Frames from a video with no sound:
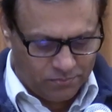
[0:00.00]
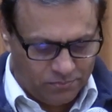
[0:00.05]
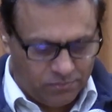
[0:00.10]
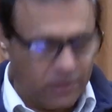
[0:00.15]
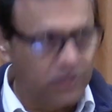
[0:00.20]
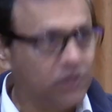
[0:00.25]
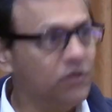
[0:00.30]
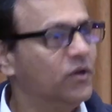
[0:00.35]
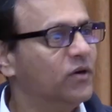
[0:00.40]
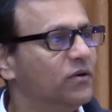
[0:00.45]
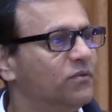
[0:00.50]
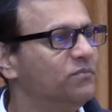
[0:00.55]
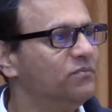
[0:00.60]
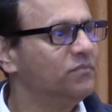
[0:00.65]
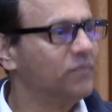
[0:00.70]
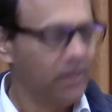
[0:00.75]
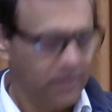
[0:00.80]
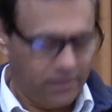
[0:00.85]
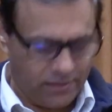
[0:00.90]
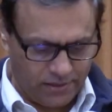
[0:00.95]
But
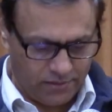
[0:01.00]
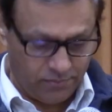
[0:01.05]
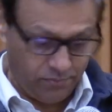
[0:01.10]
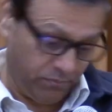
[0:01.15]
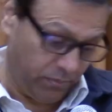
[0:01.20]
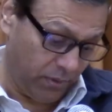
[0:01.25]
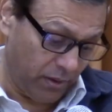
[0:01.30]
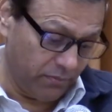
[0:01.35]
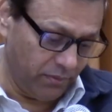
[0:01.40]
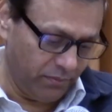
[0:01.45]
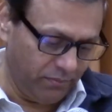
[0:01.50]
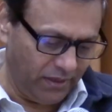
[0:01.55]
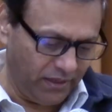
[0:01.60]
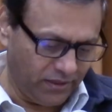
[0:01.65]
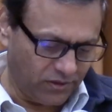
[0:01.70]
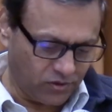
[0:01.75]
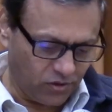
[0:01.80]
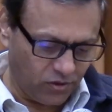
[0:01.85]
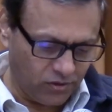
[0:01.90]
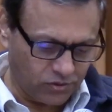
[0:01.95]
probably
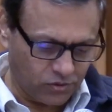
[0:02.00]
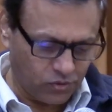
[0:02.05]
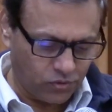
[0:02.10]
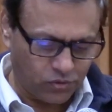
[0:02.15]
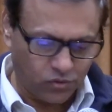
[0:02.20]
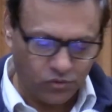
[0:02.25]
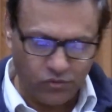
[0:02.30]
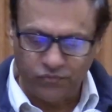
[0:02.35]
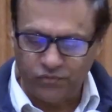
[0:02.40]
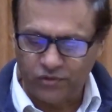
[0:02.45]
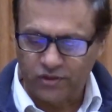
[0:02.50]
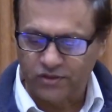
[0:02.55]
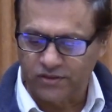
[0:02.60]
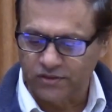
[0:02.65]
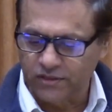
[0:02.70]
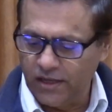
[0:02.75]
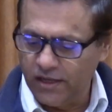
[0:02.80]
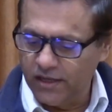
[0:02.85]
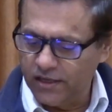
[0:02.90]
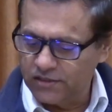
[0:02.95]
it's also true for
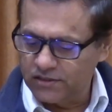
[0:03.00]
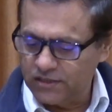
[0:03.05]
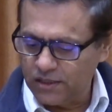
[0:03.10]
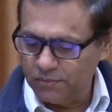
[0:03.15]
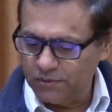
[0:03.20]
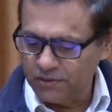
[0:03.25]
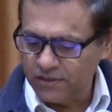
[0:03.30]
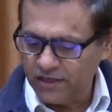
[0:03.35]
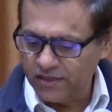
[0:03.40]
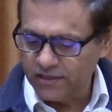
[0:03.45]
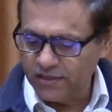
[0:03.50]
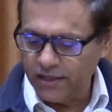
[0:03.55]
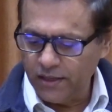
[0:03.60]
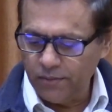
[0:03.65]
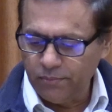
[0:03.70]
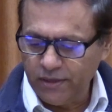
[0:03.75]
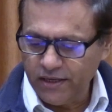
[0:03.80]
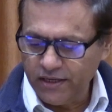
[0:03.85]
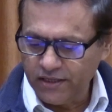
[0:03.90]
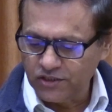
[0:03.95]
some other
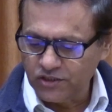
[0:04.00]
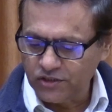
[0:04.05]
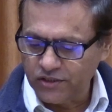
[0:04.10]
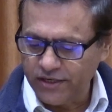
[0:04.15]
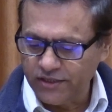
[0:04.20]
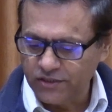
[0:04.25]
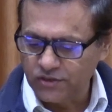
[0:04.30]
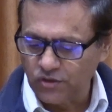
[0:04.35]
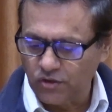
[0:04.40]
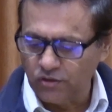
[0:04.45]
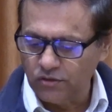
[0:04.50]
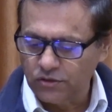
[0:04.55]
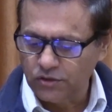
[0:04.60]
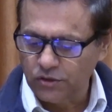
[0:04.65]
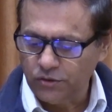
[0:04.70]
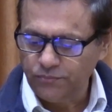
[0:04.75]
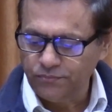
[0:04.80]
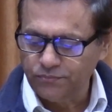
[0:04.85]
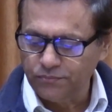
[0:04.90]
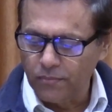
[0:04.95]
neighboring states
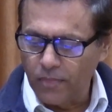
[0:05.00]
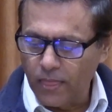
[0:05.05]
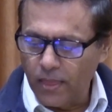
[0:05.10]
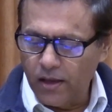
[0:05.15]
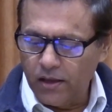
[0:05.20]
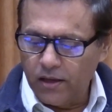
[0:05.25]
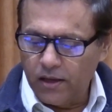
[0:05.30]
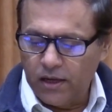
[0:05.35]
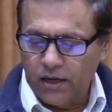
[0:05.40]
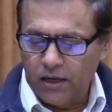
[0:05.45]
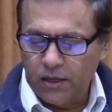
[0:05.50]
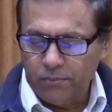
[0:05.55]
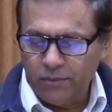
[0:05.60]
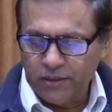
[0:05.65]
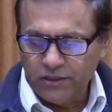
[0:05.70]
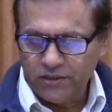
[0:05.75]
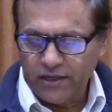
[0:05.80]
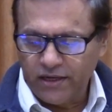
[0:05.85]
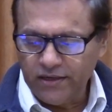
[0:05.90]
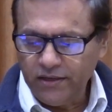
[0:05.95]
also.
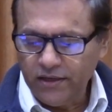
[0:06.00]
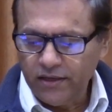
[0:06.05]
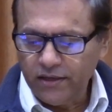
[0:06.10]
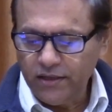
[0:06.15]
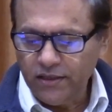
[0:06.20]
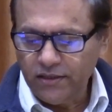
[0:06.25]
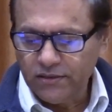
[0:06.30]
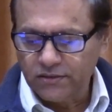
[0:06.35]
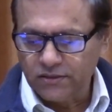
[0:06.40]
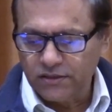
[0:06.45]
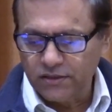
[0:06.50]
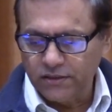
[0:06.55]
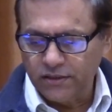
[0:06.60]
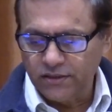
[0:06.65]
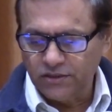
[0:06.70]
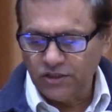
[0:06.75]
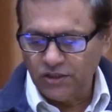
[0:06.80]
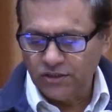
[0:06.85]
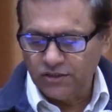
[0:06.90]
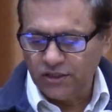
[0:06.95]
But Tanya
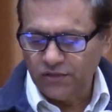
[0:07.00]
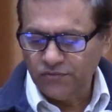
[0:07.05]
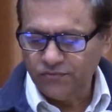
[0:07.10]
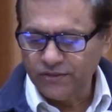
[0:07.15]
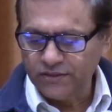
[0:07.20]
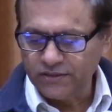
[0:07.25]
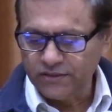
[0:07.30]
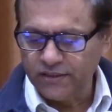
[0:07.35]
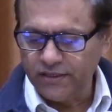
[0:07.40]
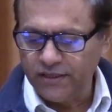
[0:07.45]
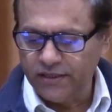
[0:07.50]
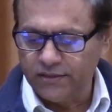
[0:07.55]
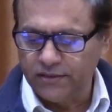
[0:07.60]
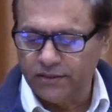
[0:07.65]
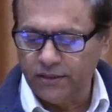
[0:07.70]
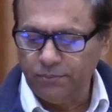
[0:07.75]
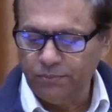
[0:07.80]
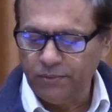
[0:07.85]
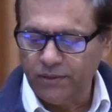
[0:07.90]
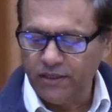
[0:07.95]
she serves as a
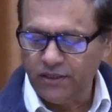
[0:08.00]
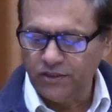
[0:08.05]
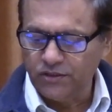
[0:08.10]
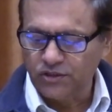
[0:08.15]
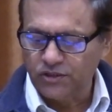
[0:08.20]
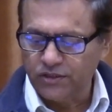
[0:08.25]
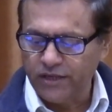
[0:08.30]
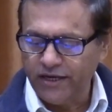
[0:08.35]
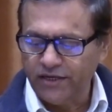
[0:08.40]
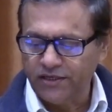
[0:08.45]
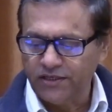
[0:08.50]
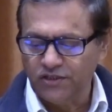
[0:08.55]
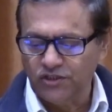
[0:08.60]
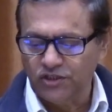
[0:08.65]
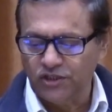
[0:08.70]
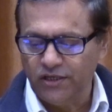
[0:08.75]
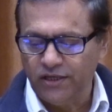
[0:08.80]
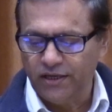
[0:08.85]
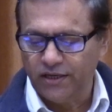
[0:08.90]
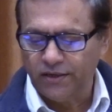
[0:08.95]
deputy state
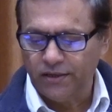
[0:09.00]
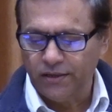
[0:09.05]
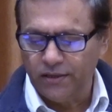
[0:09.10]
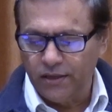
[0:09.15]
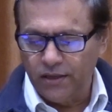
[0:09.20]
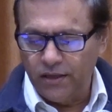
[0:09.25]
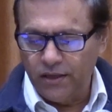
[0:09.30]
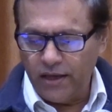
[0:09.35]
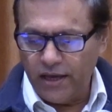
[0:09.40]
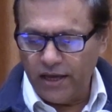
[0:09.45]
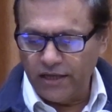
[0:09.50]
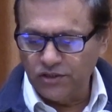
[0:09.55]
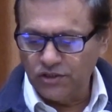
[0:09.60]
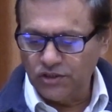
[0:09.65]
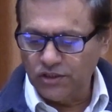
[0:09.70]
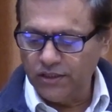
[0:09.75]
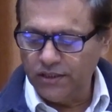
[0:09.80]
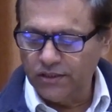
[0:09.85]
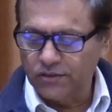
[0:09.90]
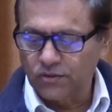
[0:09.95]
engineer, and
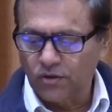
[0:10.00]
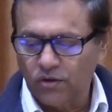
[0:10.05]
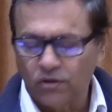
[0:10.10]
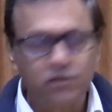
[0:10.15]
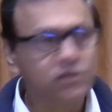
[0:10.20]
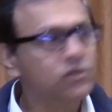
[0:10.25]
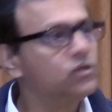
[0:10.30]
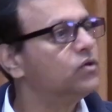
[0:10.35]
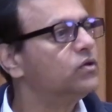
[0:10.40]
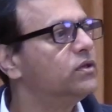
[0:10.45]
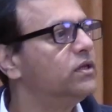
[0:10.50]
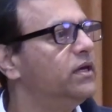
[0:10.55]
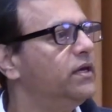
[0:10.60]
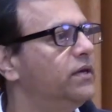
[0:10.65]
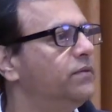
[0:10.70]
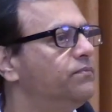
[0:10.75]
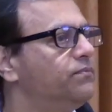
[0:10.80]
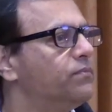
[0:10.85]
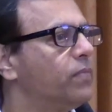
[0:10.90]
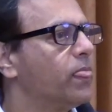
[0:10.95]
she is also
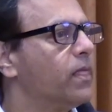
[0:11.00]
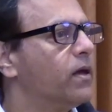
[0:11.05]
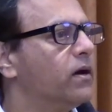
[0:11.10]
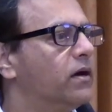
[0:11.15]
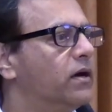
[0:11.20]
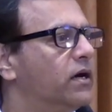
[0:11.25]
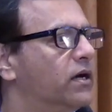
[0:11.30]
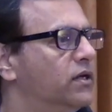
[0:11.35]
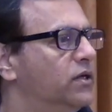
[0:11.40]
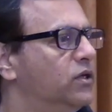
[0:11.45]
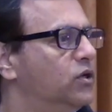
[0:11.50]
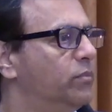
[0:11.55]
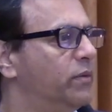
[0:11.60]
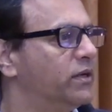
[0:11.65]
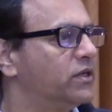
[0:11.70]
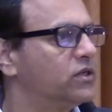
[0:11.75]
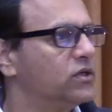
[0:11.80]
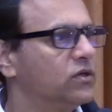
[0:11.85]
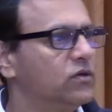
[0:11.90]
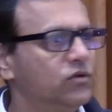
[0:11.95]
the New
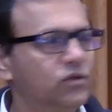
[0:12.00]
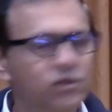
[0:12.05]
Mexico